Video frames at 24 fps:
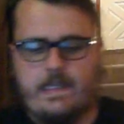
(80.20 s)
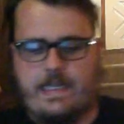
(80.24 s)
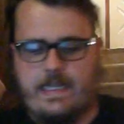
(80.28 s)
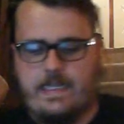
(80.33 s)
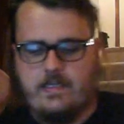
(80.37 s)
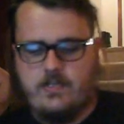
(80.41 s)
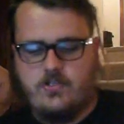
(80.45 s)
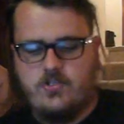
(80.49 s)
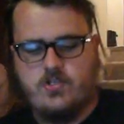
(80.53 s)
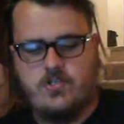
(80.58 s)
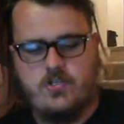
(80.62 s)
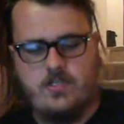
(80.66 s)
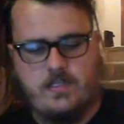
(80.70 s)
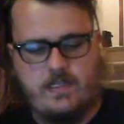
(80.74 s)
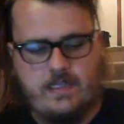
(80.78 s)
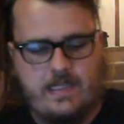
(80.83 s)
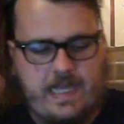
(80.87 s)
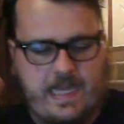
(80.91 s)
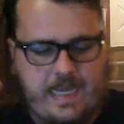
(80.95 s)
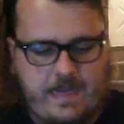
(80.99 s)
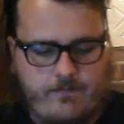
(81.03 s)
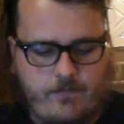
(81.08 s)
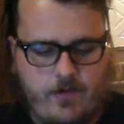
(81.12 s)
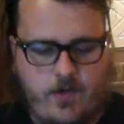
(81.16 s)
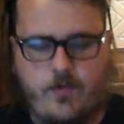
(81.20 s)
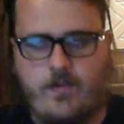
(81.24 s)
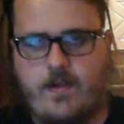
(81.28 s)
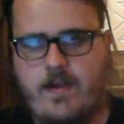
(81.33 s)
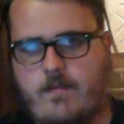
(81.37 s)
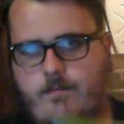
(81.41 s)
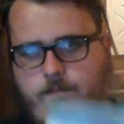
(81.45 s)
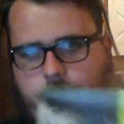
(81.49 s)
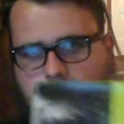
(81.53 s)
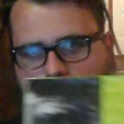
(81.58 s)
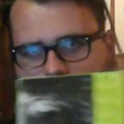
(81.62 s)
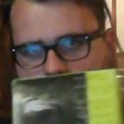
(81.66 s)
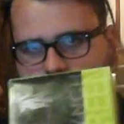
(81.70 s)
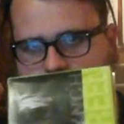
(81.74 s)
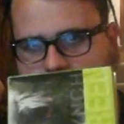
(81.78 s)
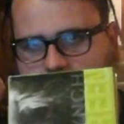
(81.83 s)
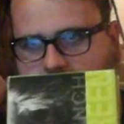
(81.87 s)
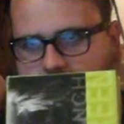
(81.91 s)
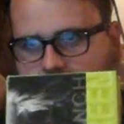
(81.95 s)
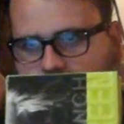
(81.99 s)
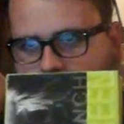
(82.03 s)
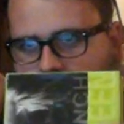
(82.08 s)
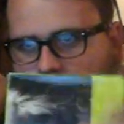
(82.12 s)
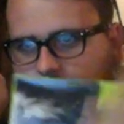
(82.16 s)
Lynch Lime Green box
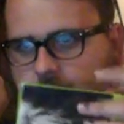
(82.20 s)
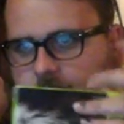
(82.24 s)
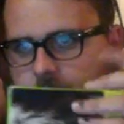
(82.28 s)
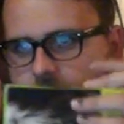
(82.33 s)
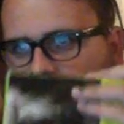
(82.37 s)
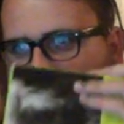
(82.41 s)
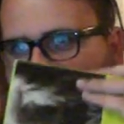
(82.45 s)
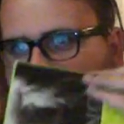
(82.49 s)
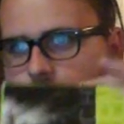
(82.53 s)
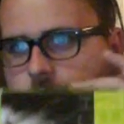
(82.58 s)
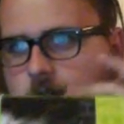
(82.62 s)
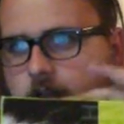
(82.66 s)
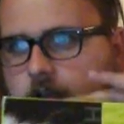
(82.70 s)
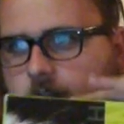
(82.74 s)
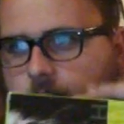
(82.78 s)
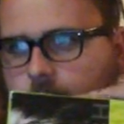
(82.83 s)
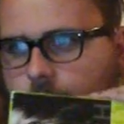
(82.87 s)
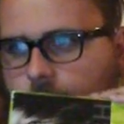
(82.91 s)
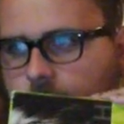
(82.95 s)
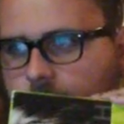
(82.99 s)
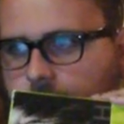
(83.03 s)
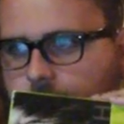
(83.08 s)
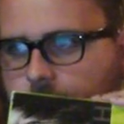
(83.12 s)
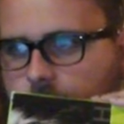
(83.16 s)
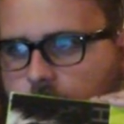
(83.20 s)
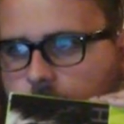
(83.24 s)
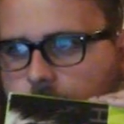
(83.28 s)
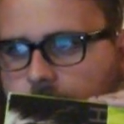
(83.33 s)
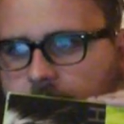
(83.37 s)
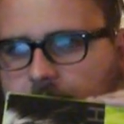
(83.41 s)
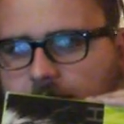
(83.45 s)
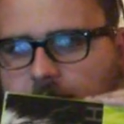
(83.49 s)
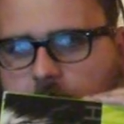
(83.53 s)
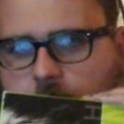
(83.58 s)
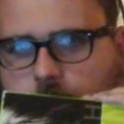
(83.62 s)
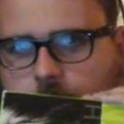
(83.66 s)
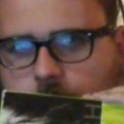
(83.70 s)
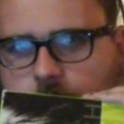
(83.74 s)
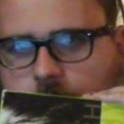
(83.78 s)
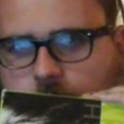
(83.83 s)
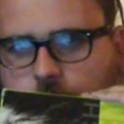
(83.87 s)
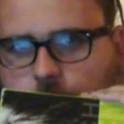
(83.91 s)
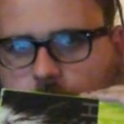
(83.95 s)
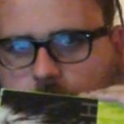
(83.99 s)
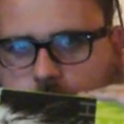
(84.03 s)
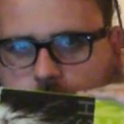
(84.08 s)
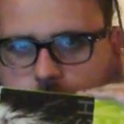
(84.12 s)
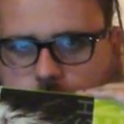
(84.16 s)
set. This thing I bought went for about
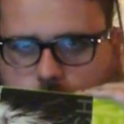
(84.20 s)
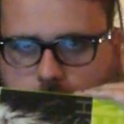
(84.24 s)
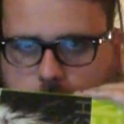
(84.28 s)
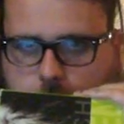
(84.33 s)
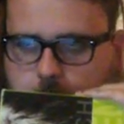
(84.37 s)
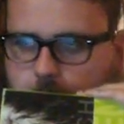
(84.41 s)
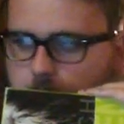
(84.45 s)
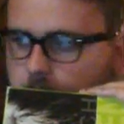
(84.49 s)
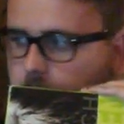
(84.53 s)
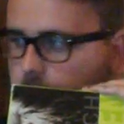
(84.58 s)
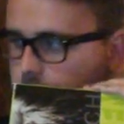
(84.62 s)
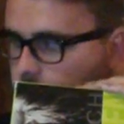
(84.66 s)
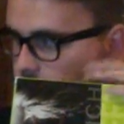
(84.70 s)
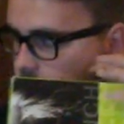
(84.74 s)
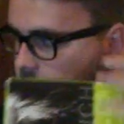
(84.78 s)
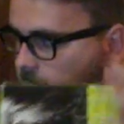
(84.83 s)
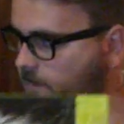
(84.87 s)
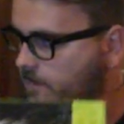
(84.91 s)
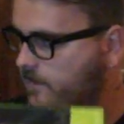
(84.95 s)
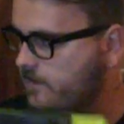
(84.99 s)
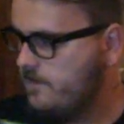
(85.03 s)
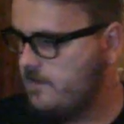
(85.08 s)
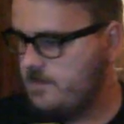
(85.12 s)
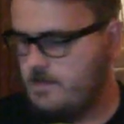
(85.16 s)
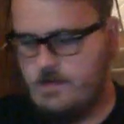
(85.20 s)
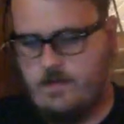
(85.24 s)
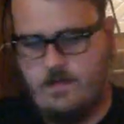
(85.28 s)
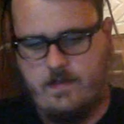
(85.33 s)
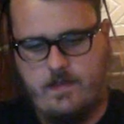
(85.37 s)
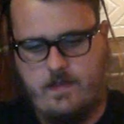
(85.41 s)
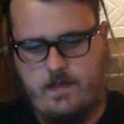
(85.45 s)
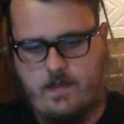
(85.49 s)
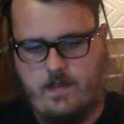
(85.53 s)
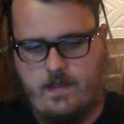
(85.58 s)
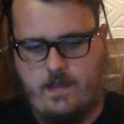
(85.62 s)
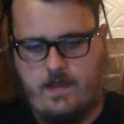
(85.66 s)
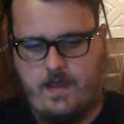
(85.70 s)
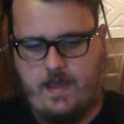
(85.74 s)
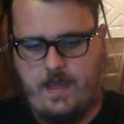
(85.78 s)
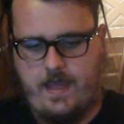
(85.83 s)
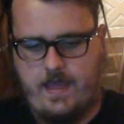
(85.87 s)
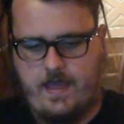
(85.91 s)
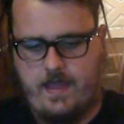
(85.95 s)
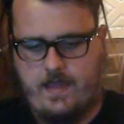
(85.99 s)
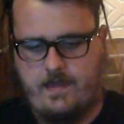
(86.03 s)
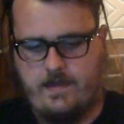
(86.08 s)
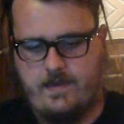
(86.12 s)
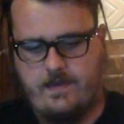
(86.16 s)
$124,
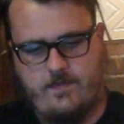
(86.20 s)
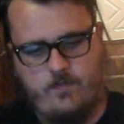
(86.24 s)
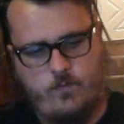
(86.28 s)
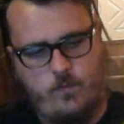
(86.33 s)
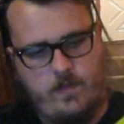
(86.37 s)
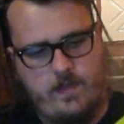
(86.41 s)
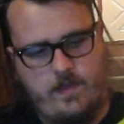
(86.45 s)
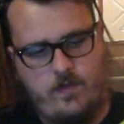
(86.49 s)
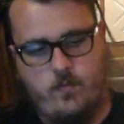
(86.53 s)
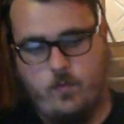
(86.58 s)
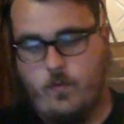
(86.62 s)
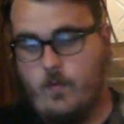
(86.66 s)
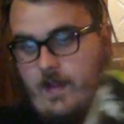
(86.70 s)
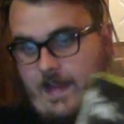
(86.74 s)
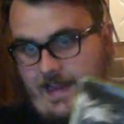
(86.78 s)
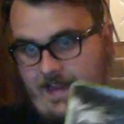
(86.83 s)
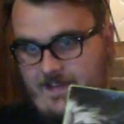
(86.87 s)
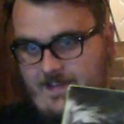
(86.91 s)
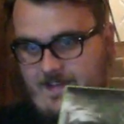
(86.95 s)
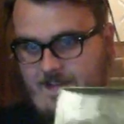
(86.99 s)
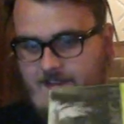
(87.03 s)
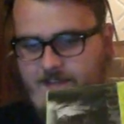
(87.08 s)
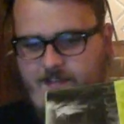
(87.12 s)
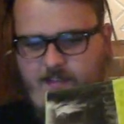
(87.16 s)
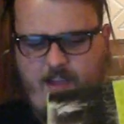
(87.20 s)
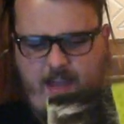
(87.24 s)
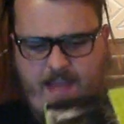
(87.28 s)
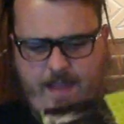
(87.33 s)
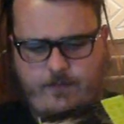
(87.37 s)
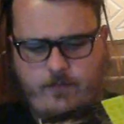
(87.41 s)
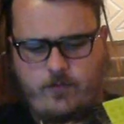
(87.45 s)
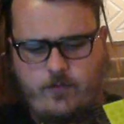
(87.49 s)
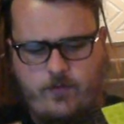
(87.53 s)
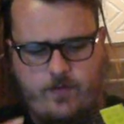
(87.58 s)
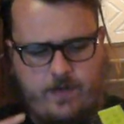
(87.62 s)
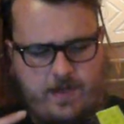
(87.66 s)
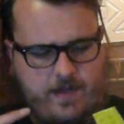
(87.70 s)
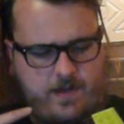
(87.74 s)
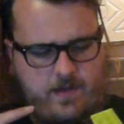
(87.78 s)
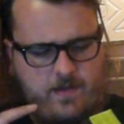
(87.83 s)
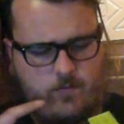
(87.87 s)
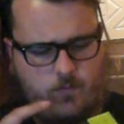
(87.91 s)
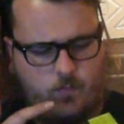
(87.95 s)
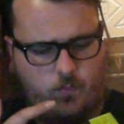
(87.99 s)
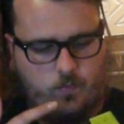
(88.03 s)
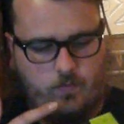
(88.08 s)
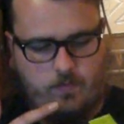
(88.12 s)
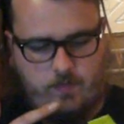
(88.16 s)
and it's really cool. Like I said, it's lime
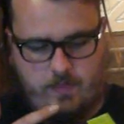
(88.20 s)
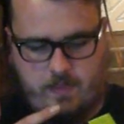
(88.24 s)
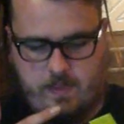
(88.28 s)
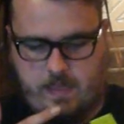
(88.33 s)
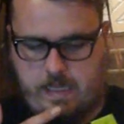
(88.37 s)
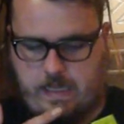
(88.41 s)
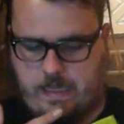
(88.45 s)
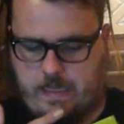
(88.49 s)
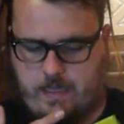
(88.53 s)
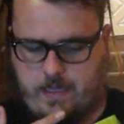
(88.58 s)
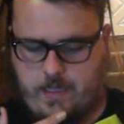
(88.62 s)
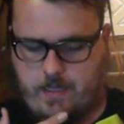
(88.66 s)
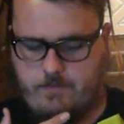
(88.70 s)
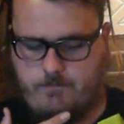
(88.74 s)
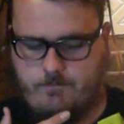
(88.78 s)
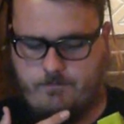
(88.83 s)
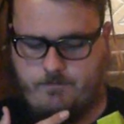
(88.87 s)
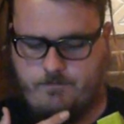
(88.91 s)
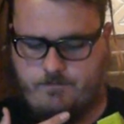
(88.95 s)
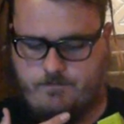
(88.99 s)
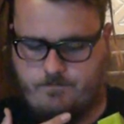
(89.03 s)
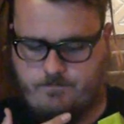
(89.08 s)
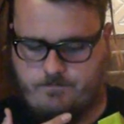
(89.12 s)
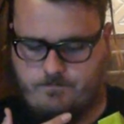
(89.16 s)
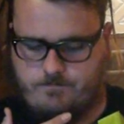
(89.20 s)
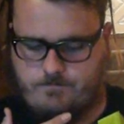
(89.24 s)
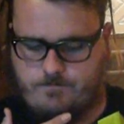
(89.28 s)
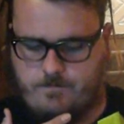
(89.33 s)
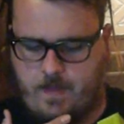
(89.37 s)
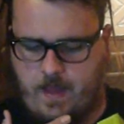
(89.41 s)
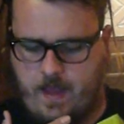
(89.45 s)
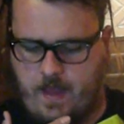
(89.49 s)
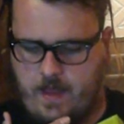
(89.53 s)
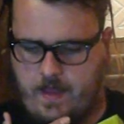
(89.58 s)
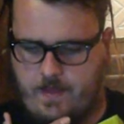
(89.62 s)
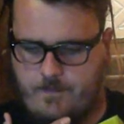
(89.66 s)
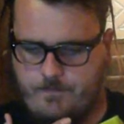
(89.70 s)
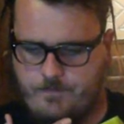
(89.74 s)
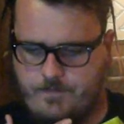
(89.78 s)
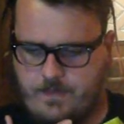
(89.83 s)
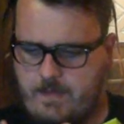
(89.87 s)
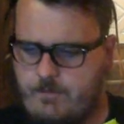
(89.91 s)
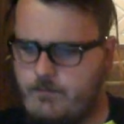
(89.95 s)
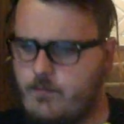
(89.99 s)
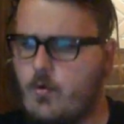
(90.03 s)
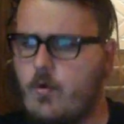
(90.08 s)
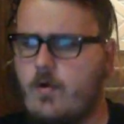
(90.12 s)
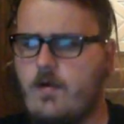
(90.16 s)
green. The
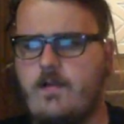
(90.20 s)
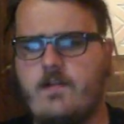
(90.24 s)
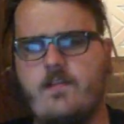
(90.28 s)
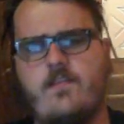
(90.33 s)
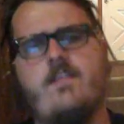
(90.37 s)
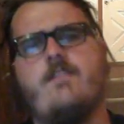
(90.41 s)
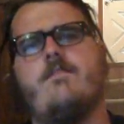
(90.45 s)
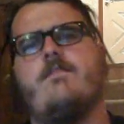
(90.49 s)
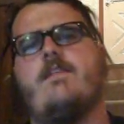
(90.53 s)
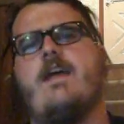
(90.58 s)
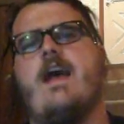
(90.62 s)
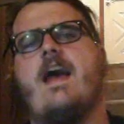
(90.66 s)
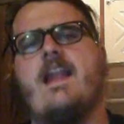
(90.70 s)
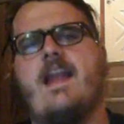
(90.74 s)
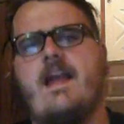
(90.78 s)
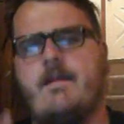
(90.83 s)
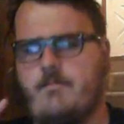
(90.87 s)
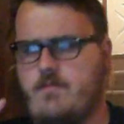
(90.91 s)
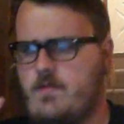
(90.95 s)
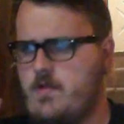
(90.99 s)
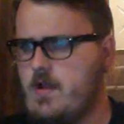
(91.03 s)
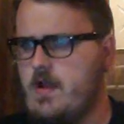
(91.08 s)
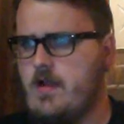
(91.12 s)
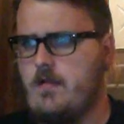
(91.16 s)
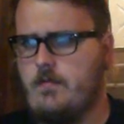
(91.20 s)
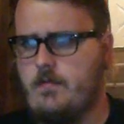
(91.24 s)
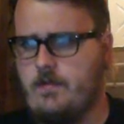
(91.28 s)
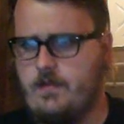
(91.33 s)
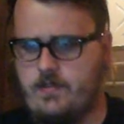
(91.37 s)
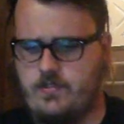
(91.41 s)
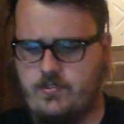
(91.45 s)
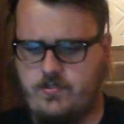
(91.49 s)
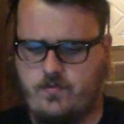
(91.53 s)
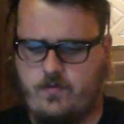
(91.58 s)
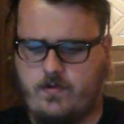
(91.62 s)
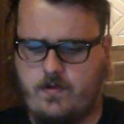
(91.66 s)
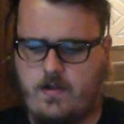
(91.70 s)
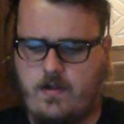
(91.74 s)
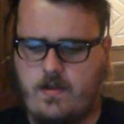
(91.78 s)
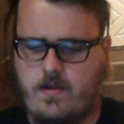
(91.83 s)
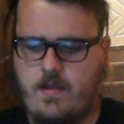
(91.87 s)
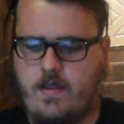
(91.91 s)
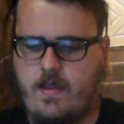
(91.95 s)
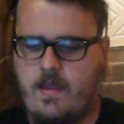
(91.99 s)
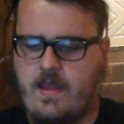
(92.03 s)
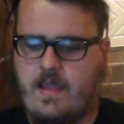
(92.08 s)
importance of that, I'm not really sure.